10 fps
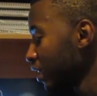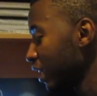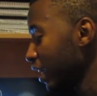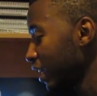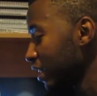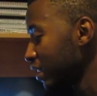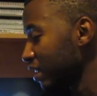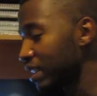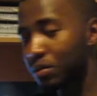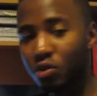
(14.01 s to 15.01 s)
And
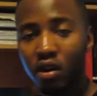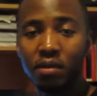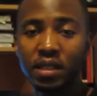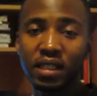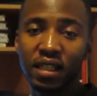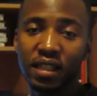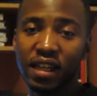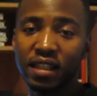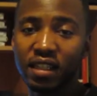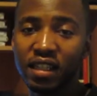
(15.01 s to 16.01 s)
this subscriber said
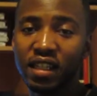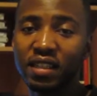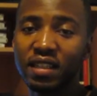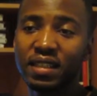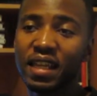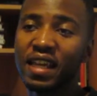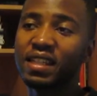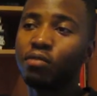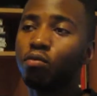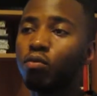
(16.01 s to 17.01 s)
that he understands
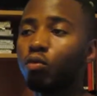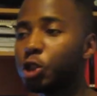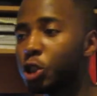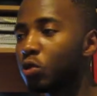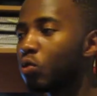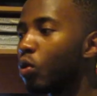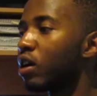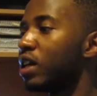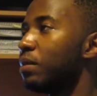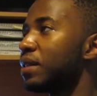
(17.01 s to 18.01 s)
that we shouldn't
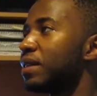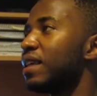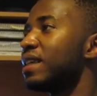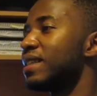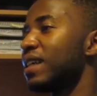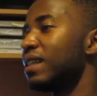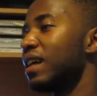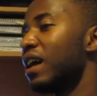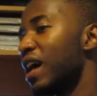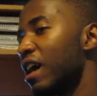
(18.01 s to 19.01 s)
worry about things that
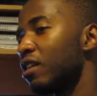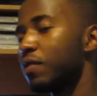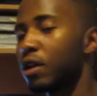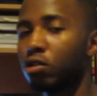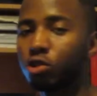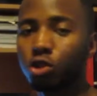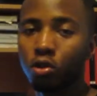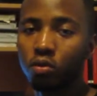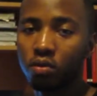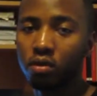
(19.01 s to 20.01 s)
are out of our
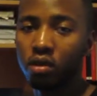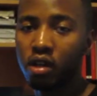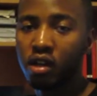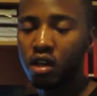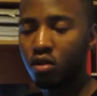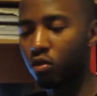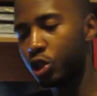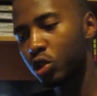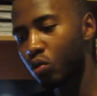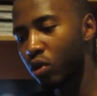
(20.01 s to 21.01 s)
control. We
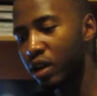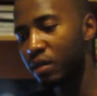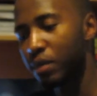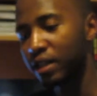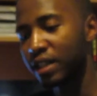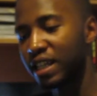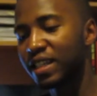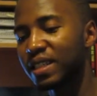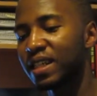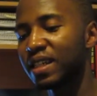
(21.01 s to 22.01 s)
shouldn't worry about it. He
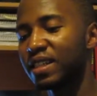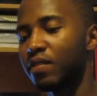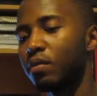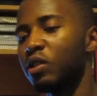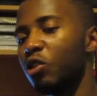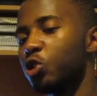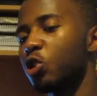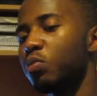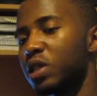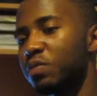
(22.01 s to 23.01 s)
understands that from a
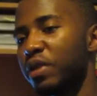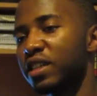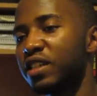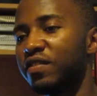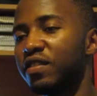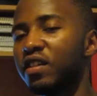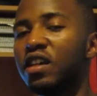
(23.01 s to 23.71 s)
logical perspective,